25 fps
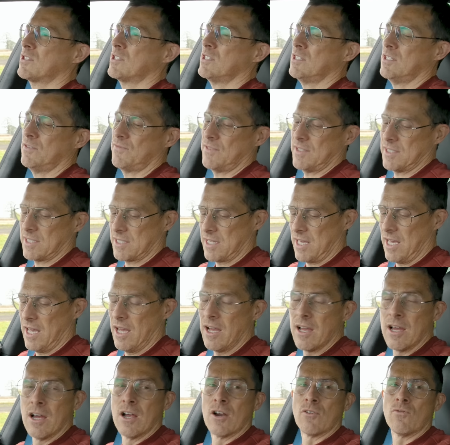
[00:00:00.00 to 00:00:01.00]
a service
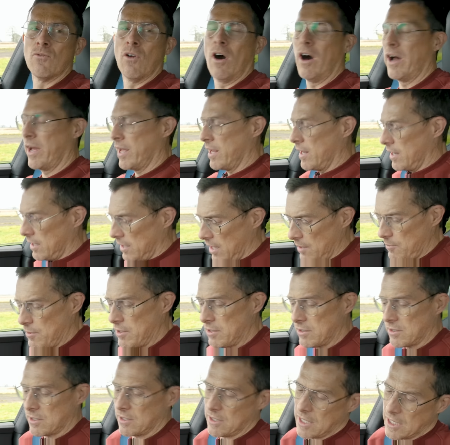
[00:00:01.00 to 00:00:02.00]
there. Right, let
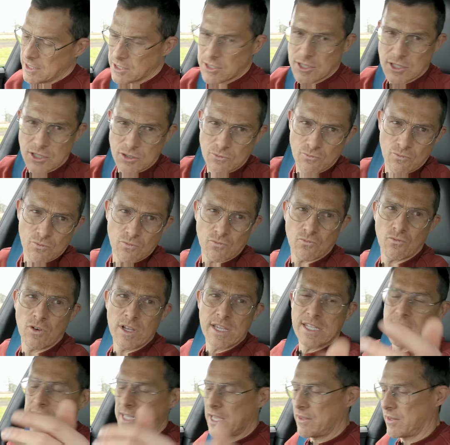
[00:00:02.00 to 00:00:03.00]
me let's just
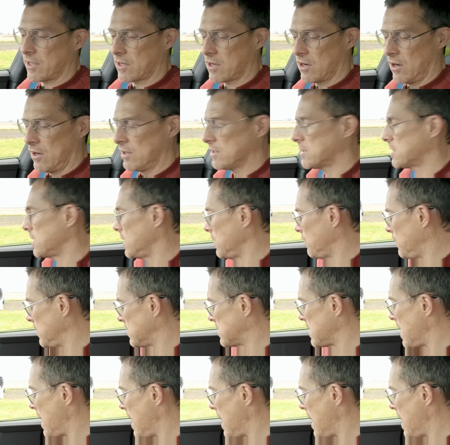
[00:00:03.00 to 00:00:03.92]
reset the car and see if it's